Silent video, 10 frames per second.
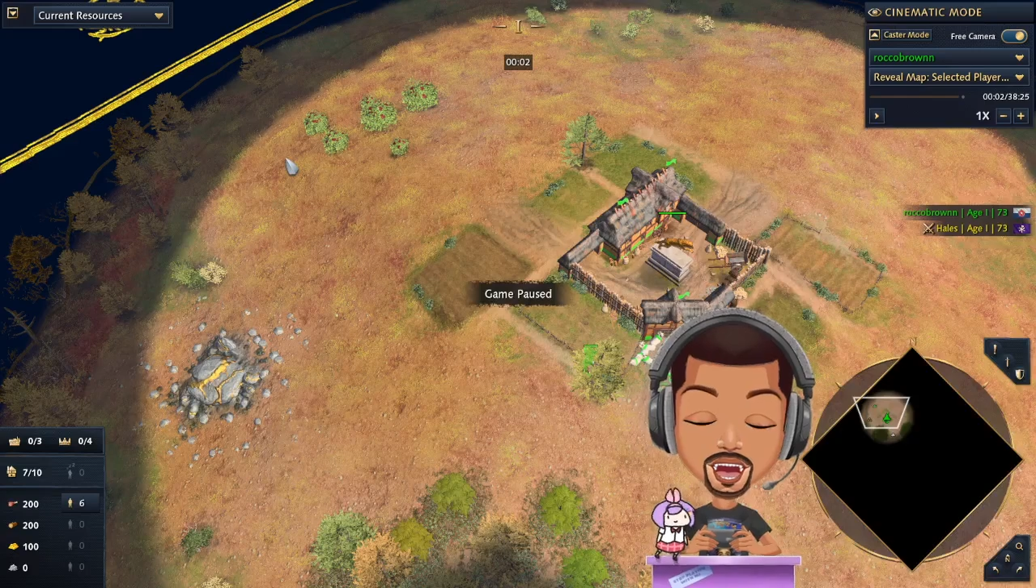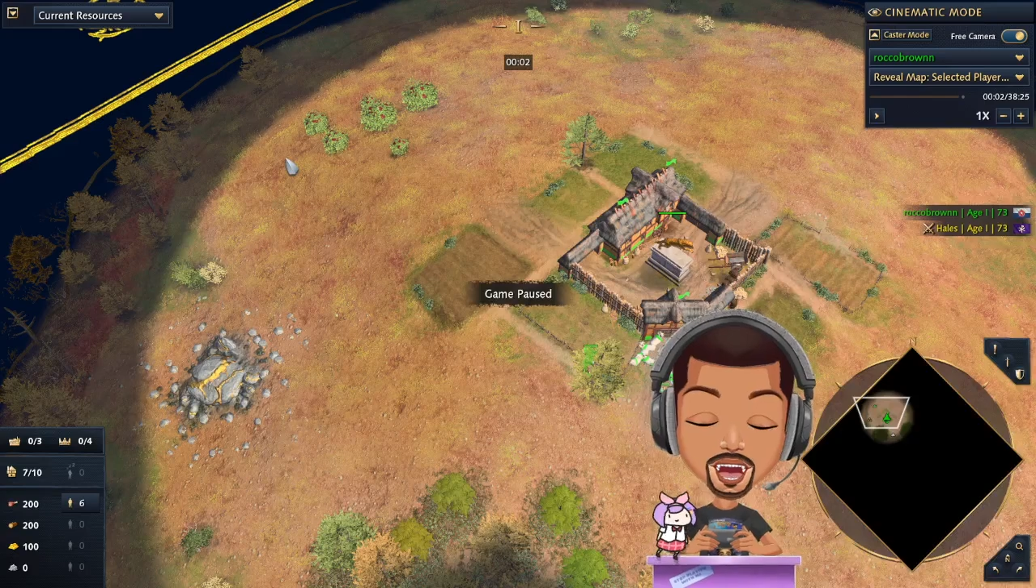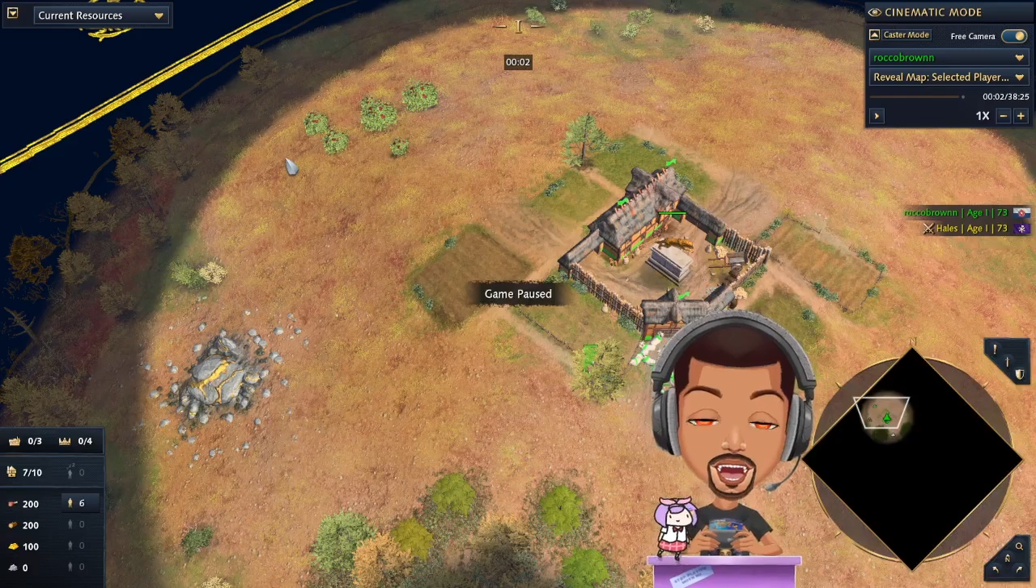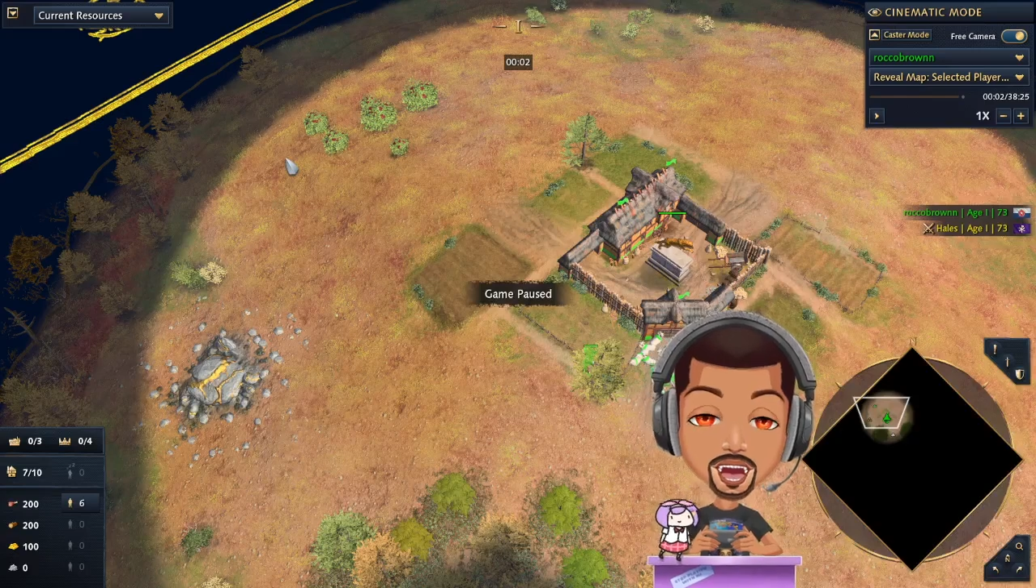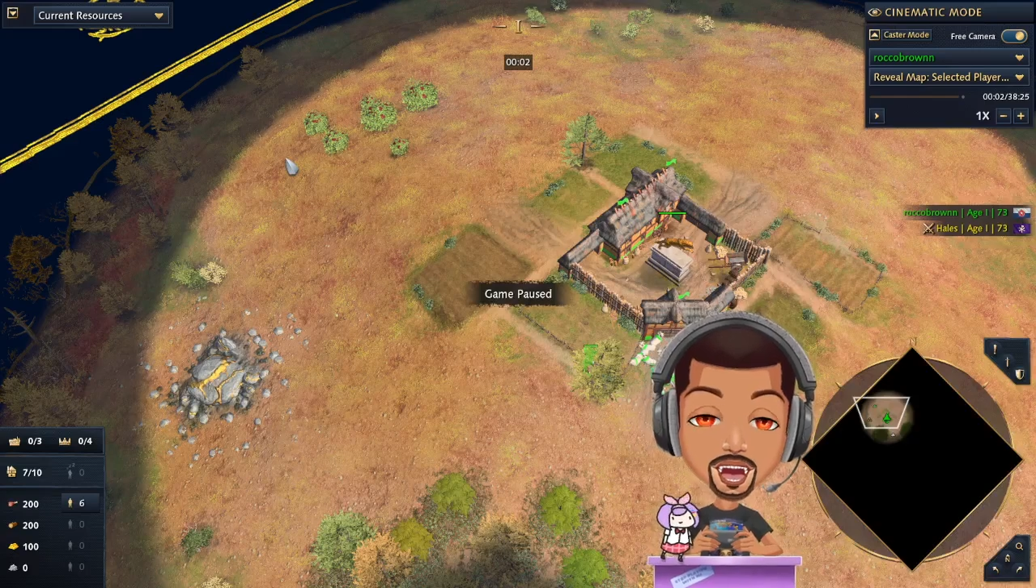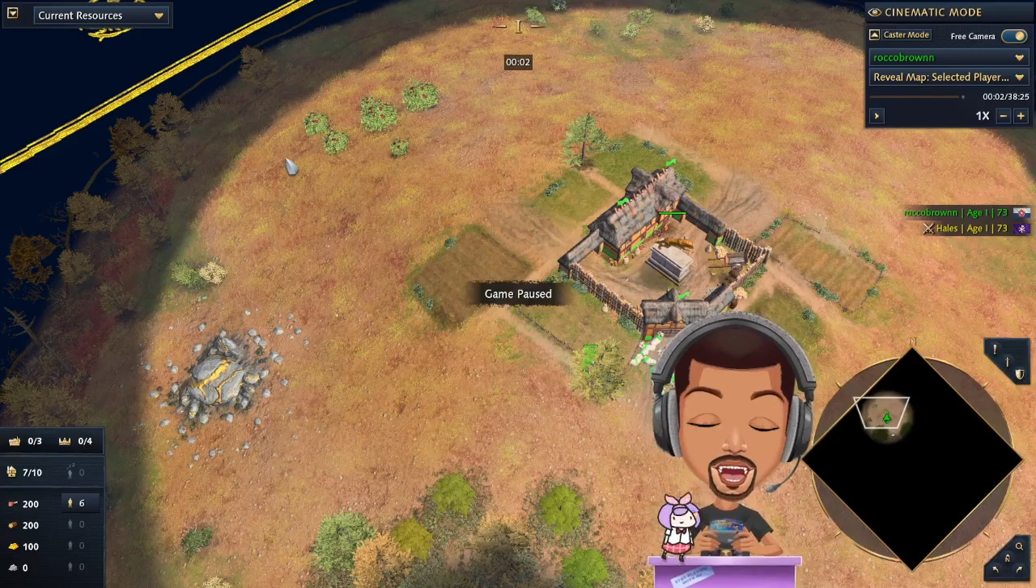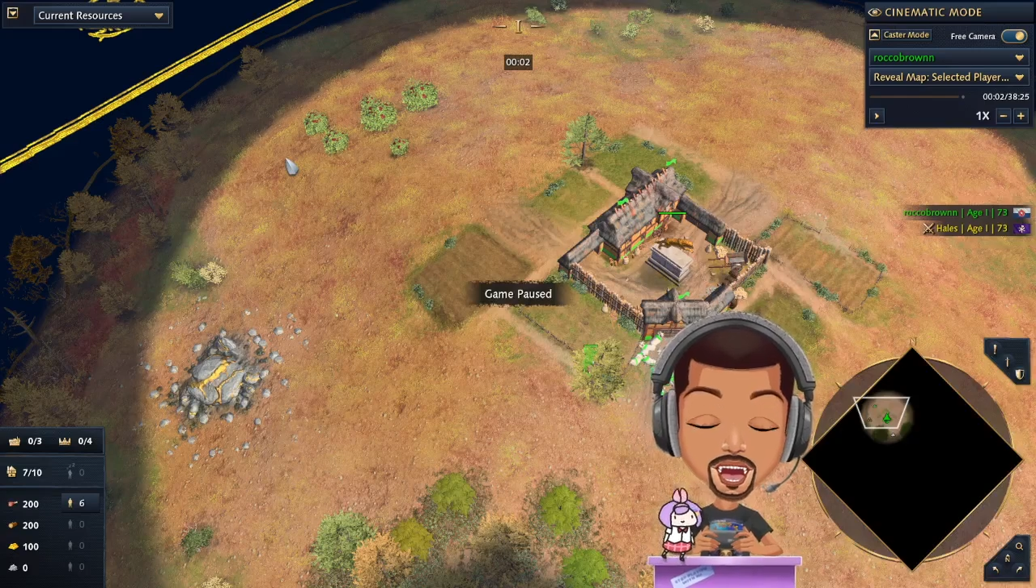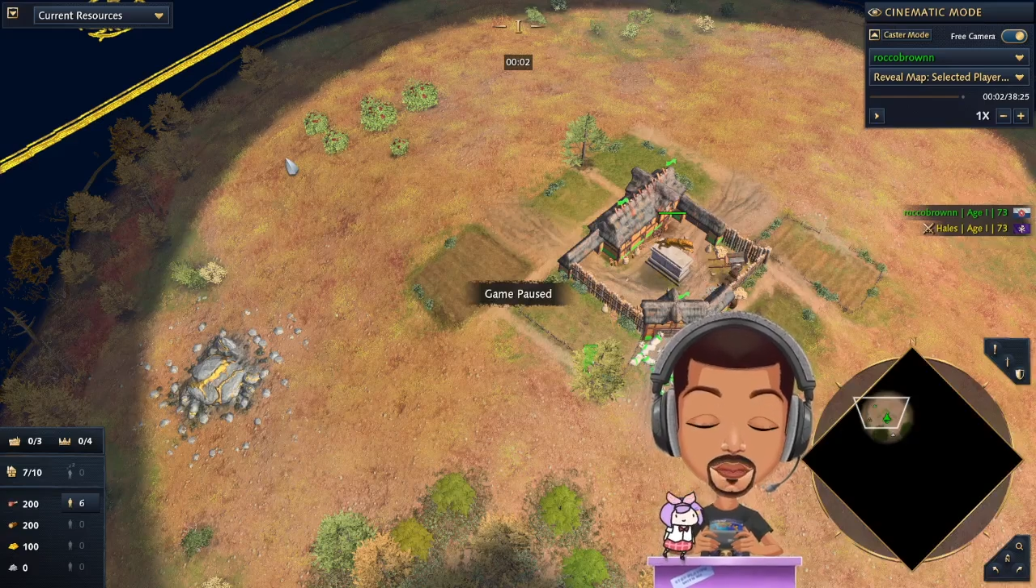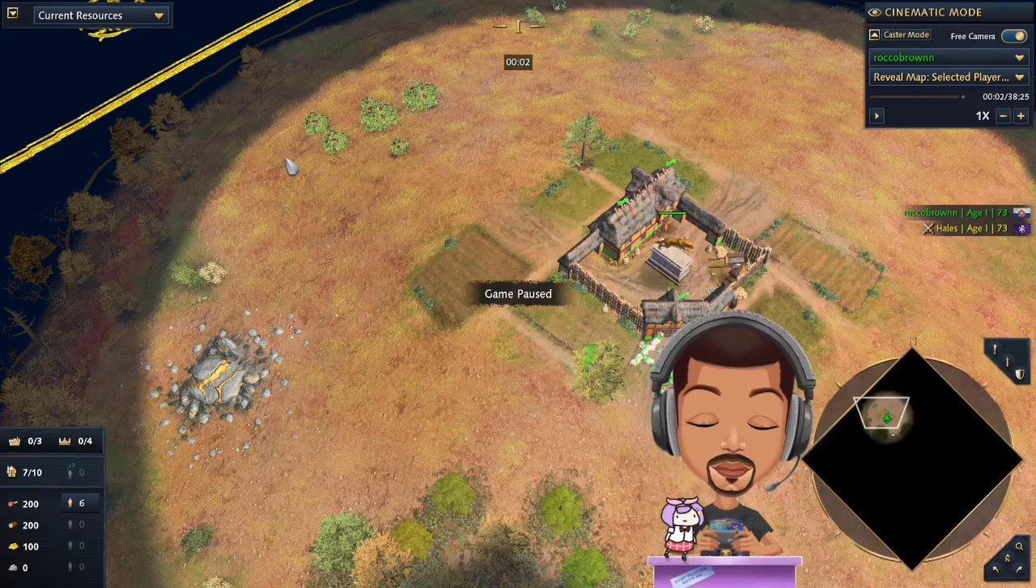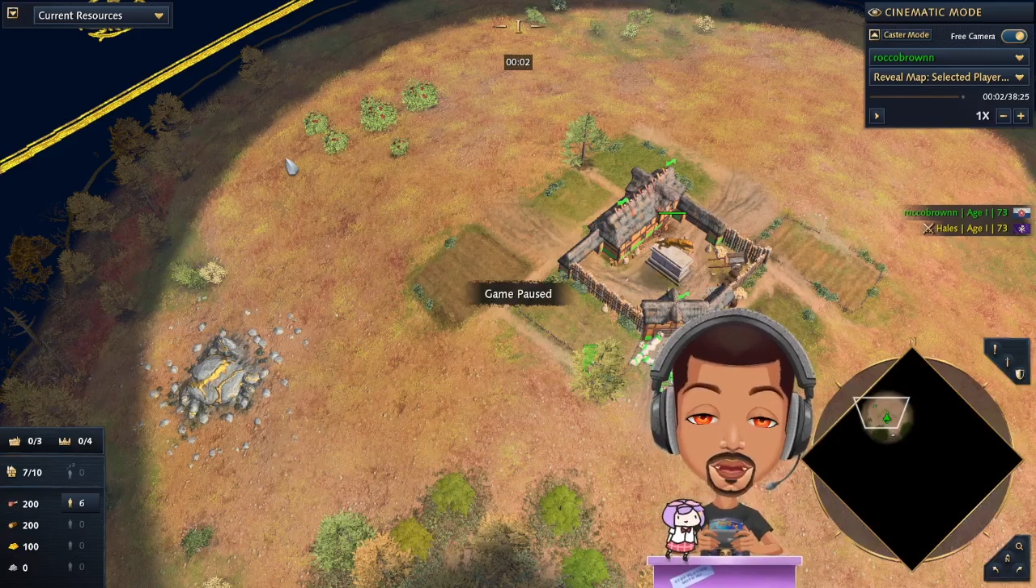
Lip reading: just me looking